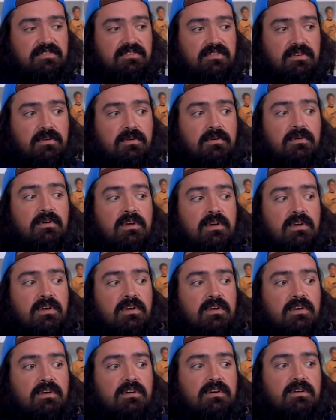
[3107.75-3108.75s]
So
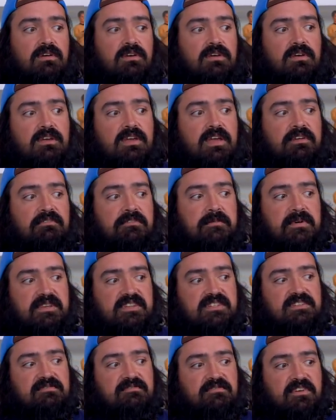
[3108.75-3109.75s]

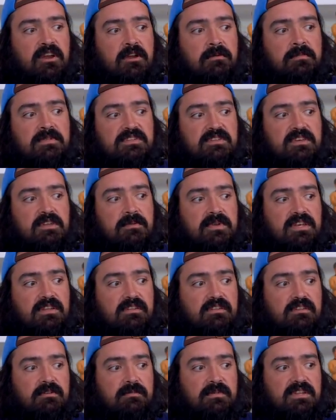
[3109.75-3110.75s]
everybody's environment's going to be a
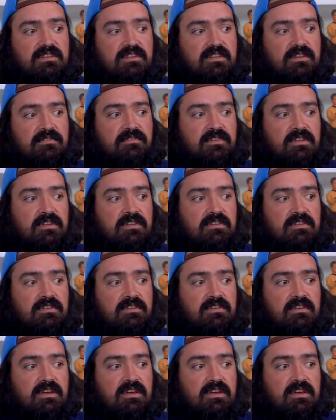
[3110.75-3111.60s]
little bit different.